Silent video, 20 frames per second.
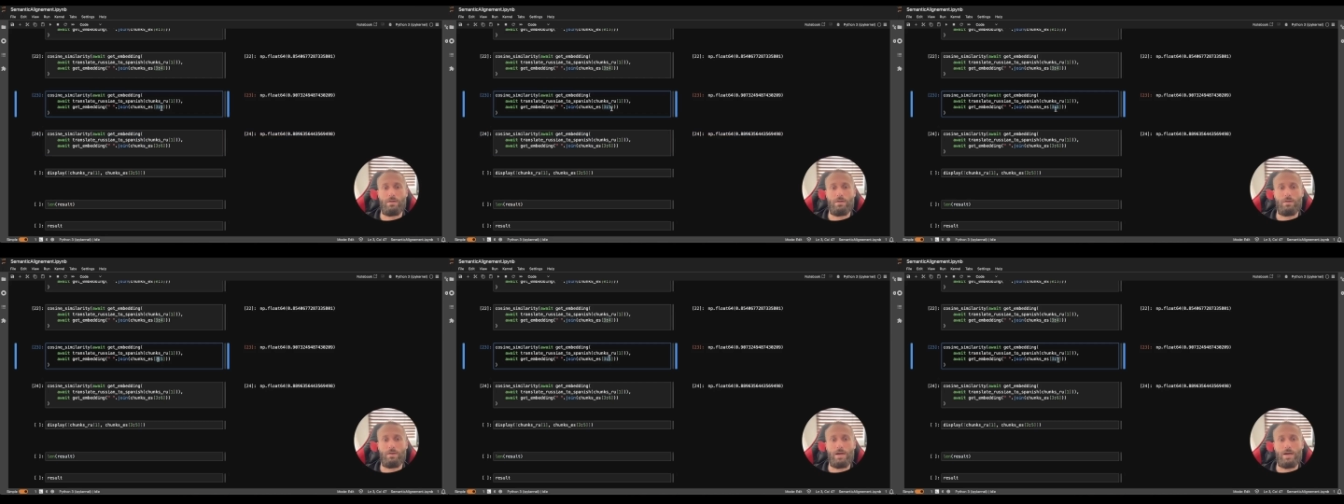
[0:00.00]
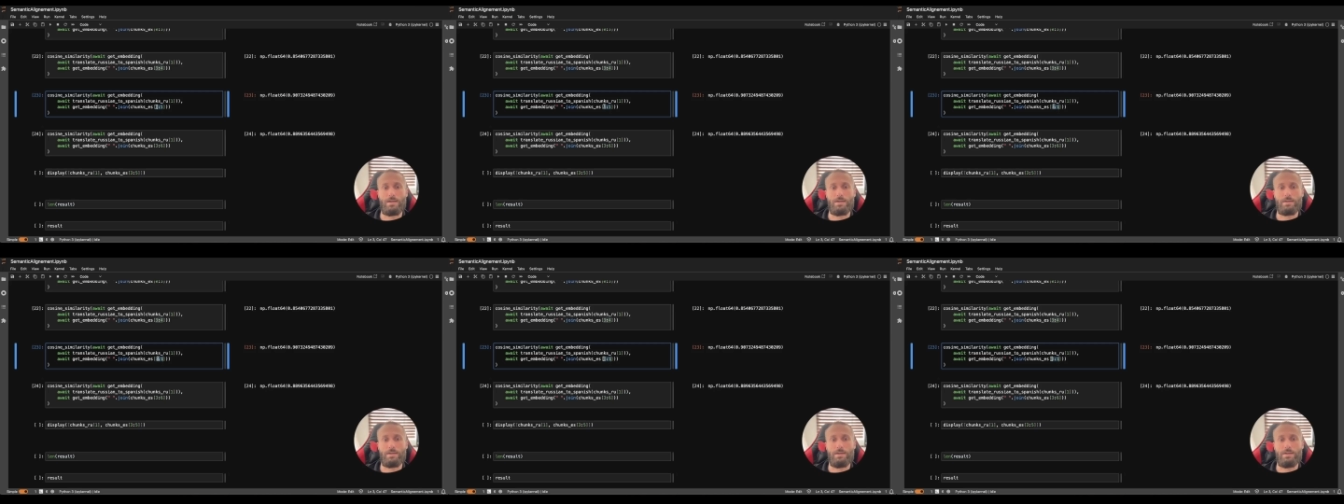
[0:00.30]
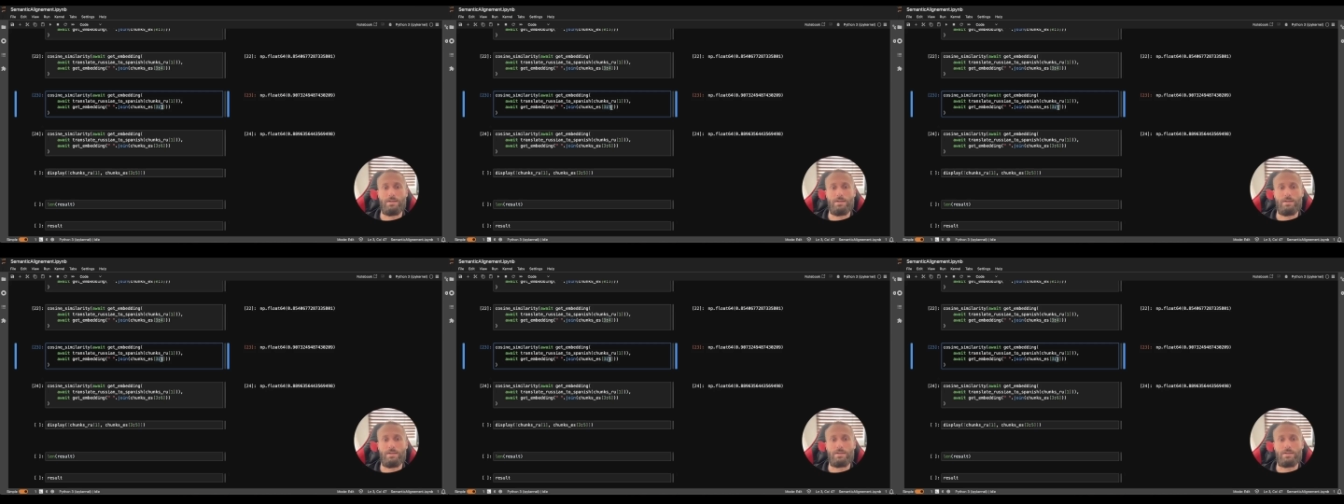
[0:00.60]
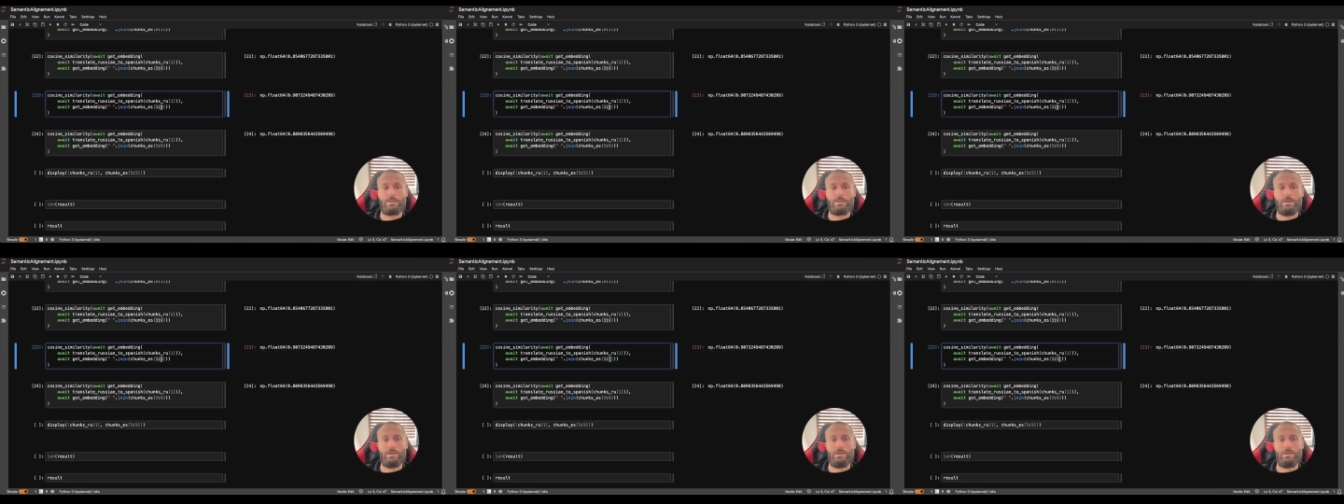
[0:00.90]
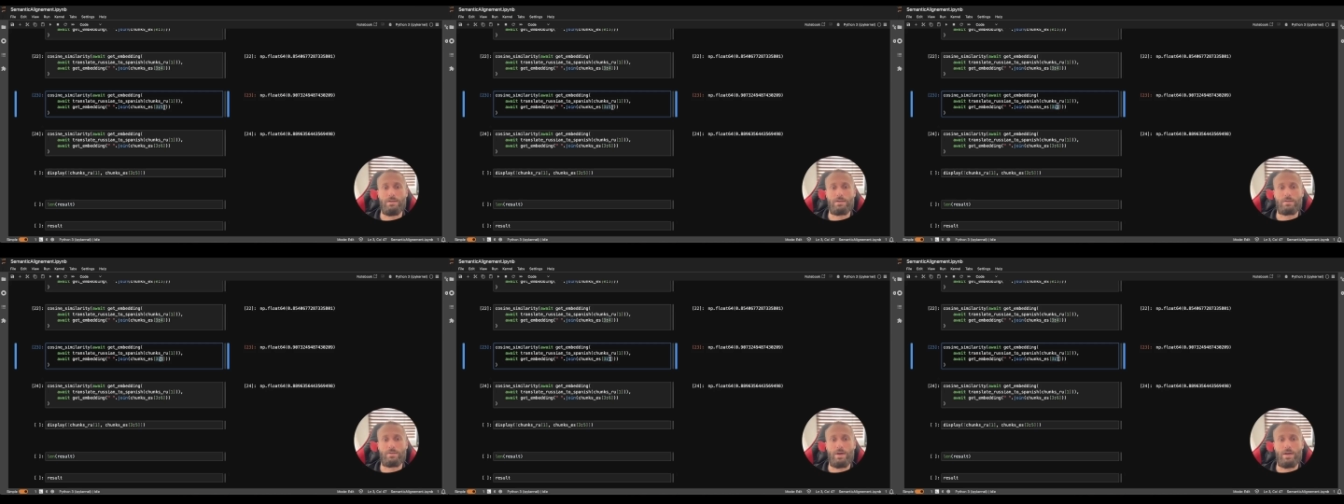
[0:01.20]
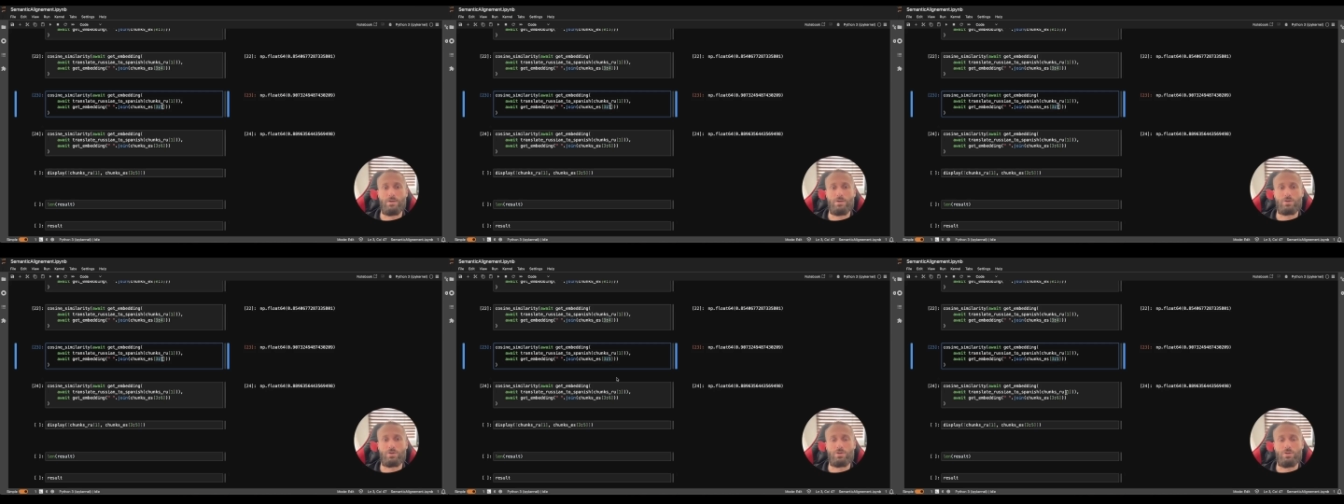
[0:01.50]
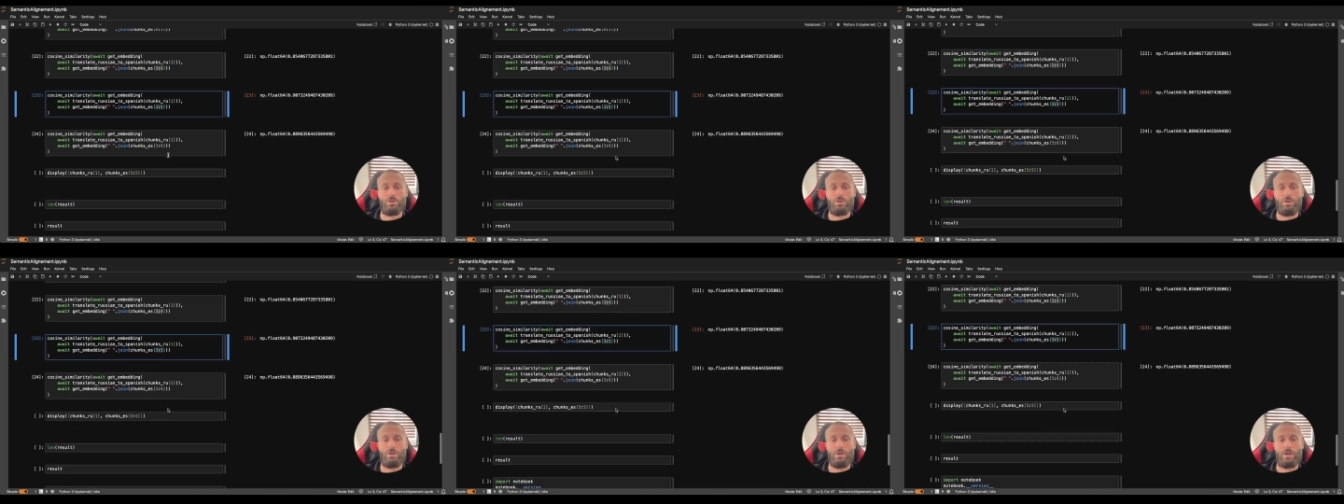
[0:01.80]
lies in this index range.
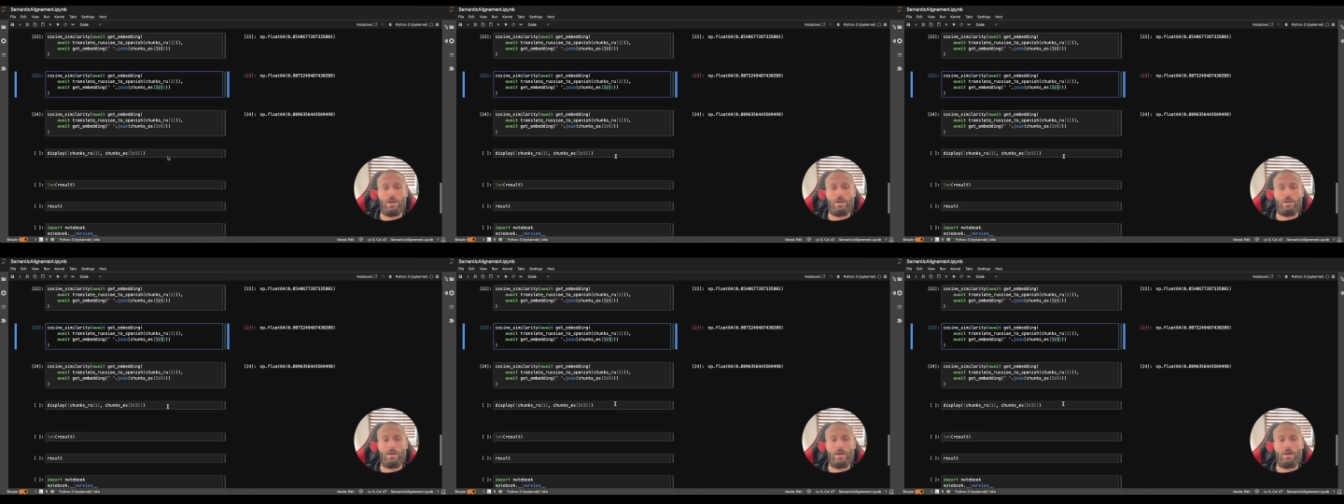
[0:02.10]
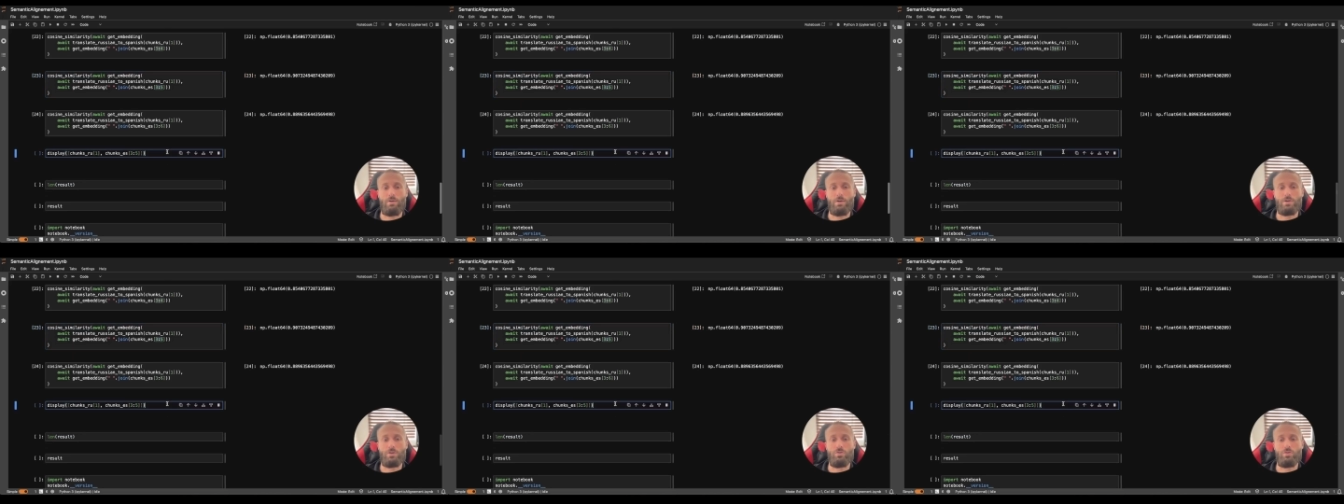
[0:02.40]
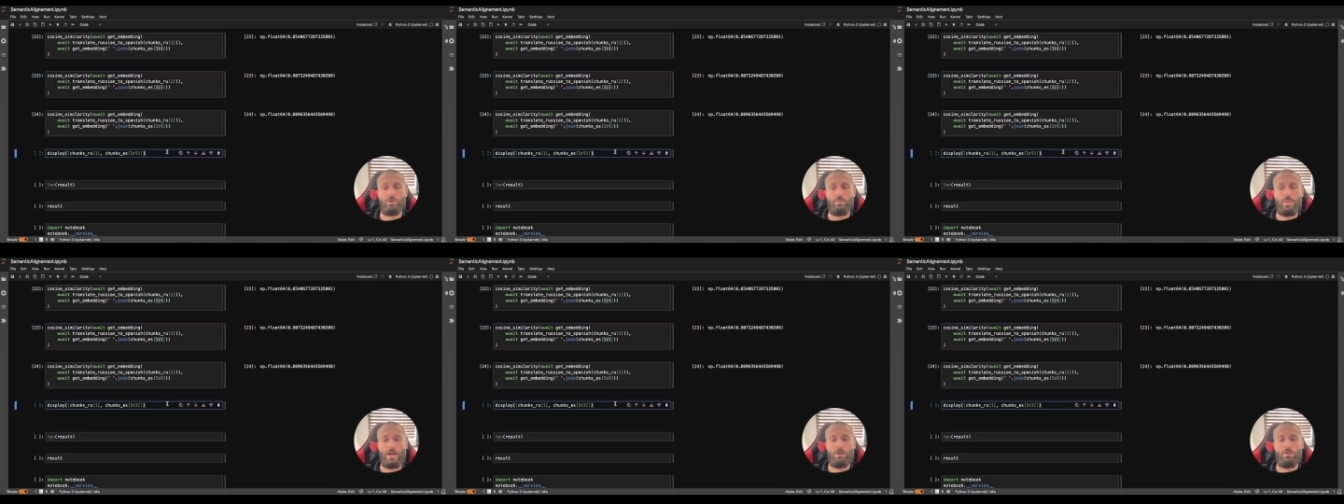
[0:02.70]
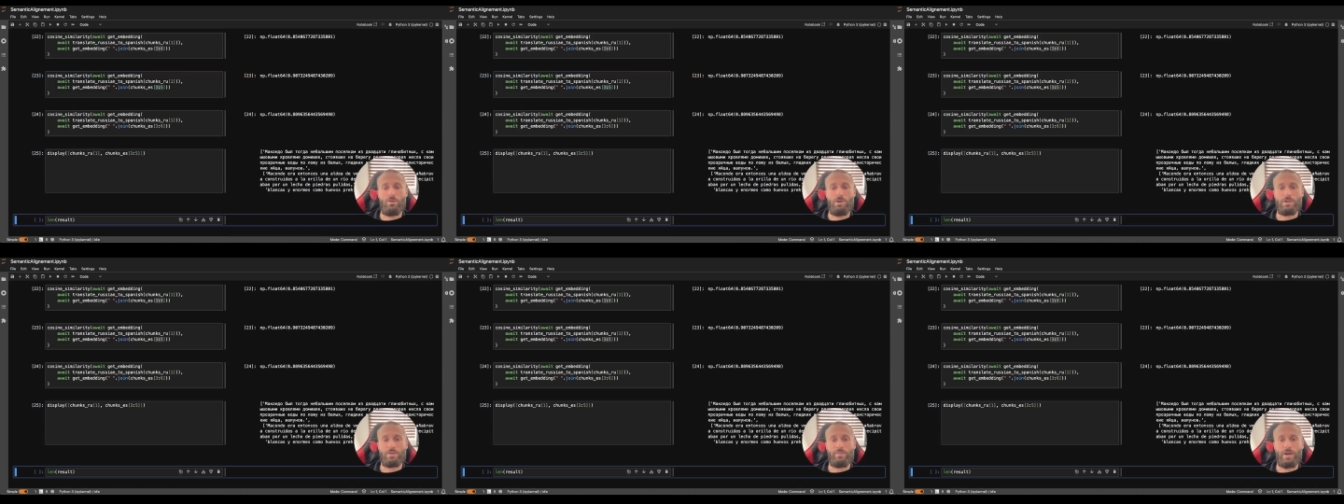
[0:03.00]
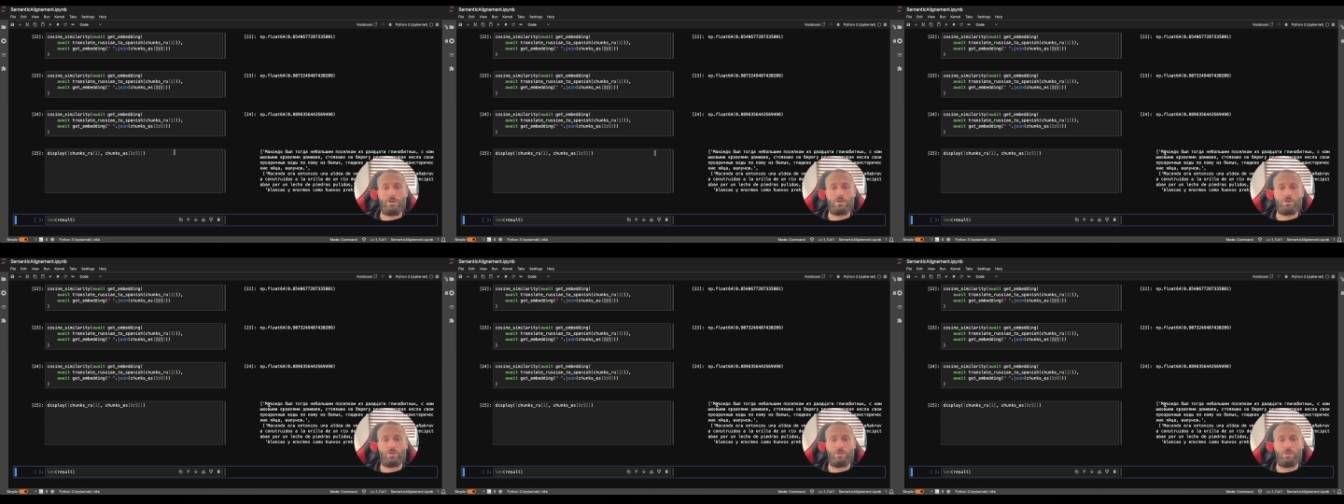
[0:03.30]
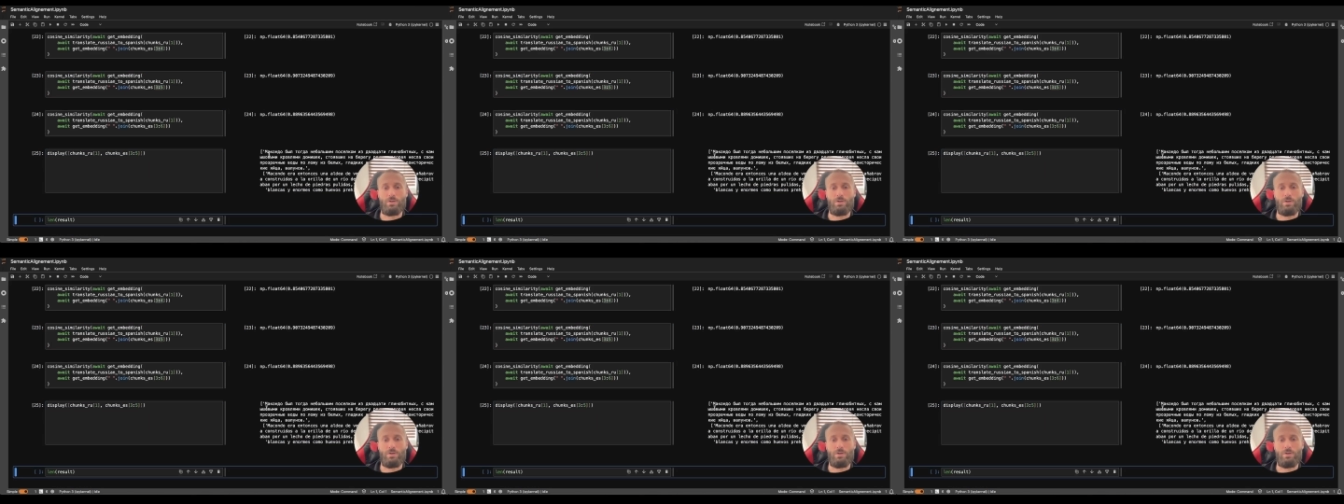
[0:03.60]
And now let's do the manual inspection.